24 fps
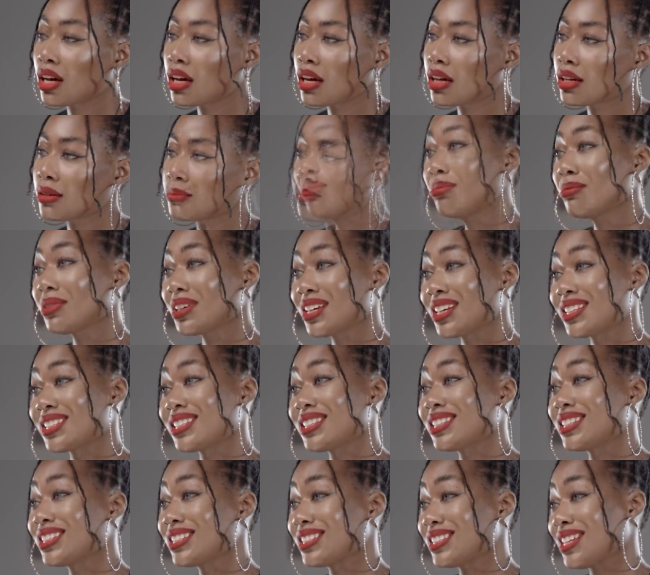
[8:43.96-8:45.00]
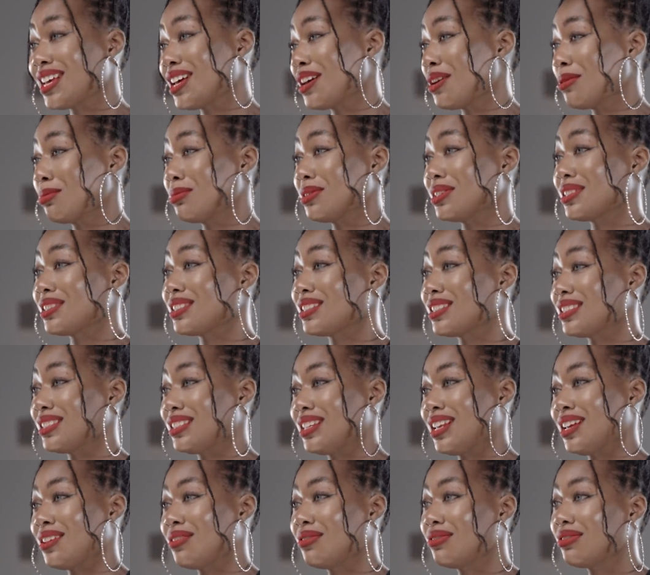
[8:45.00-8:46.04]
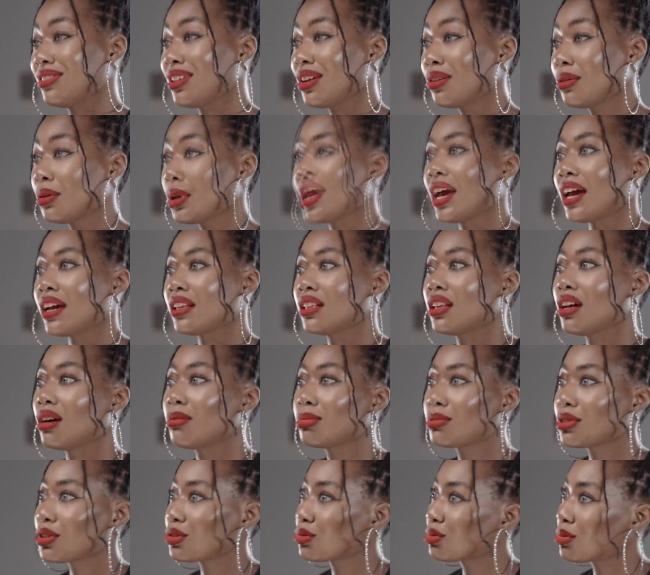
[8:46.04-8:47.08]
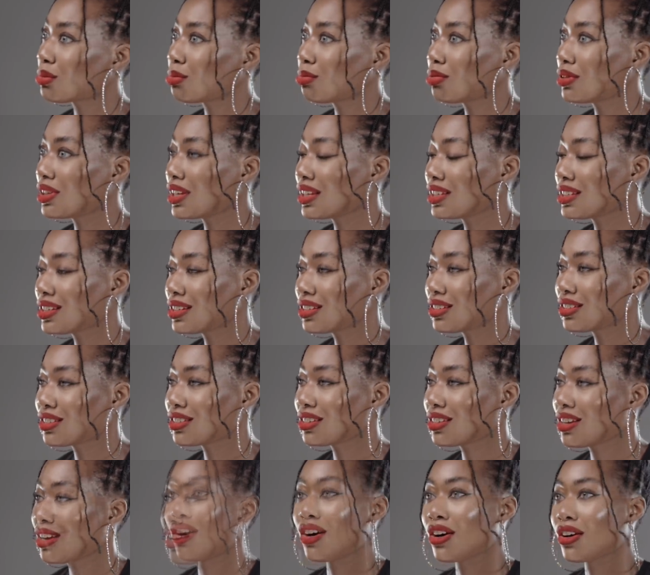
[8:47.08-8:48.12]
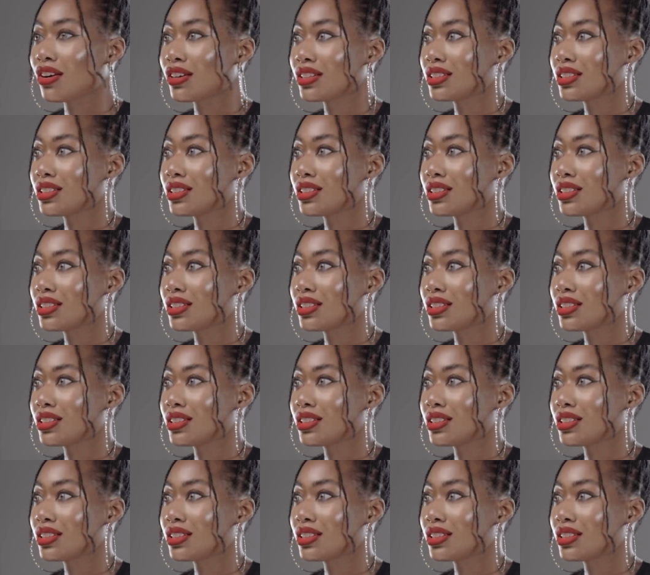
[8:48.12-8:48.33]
God, because at least that helped us to stay afloat and helped us replenish our